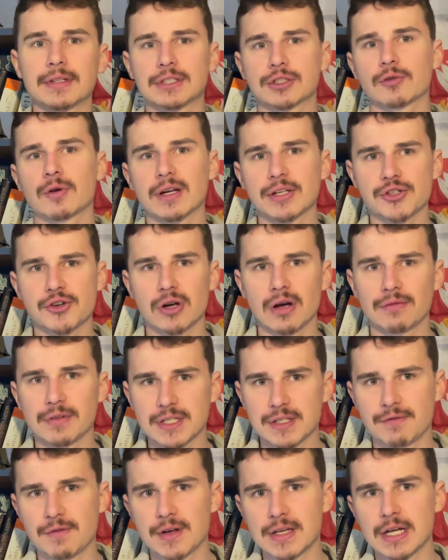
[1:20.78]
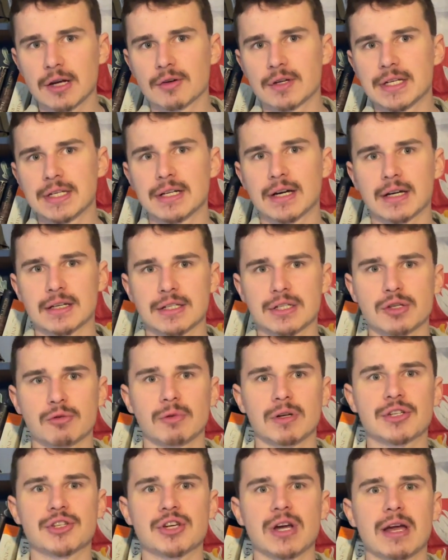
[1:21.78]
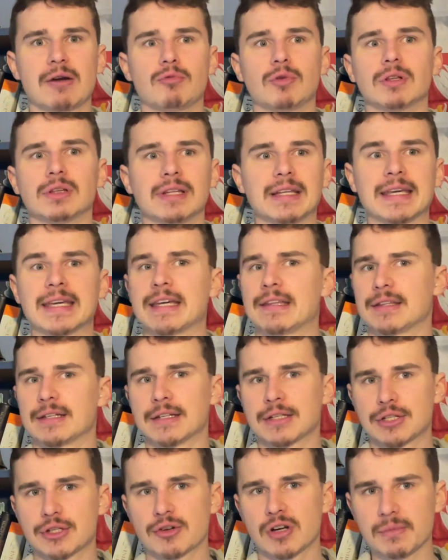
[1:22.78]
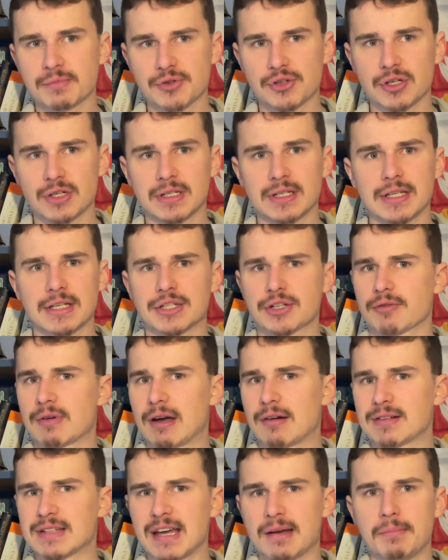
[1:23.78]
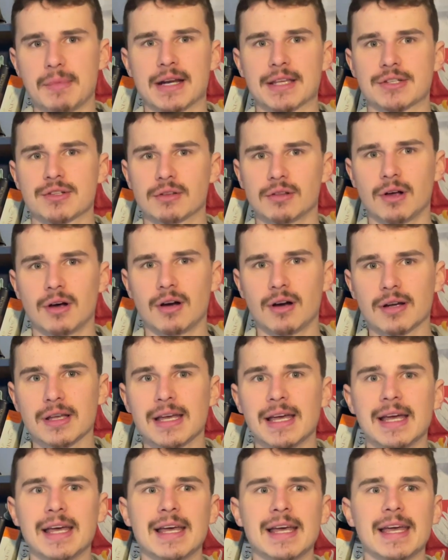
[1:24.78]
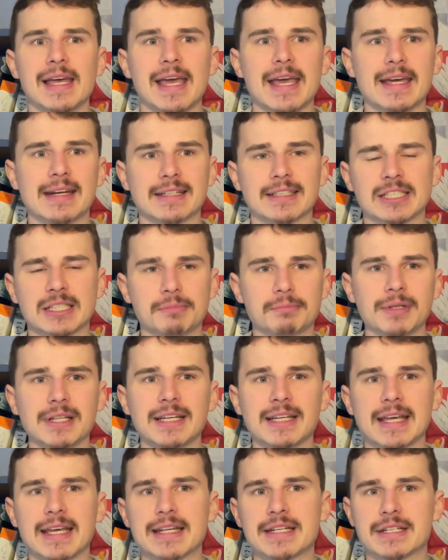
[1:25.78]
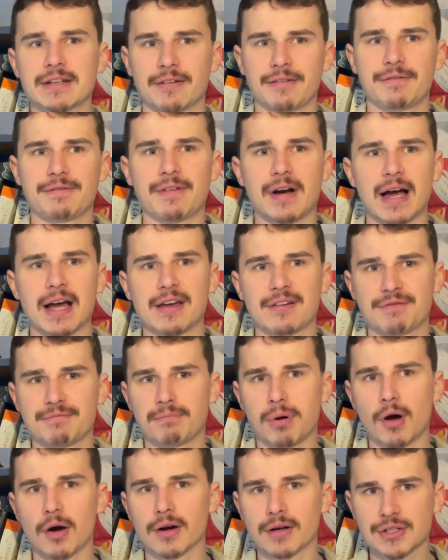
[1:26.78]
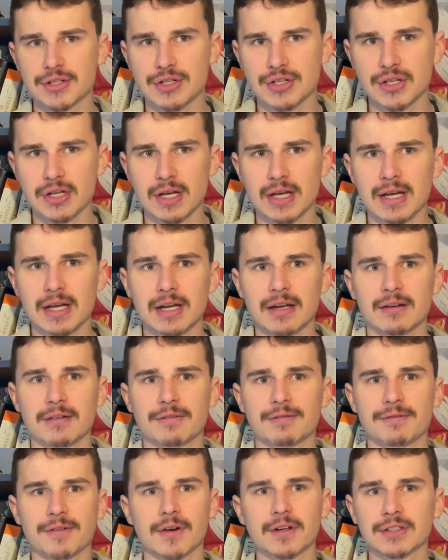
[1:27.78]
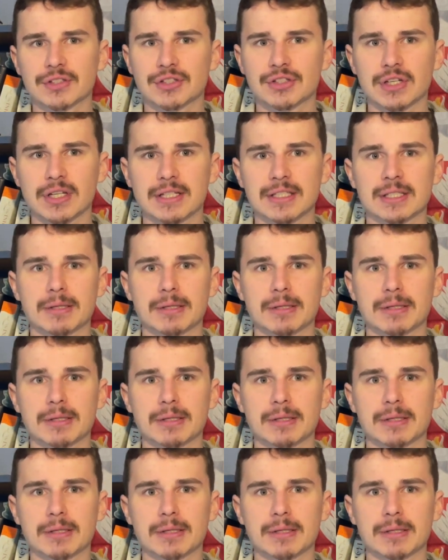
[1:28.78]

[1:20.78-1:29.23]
structure of this video he does, which I will link in the description, is around 10 minutes long and is split into 5 parts. First is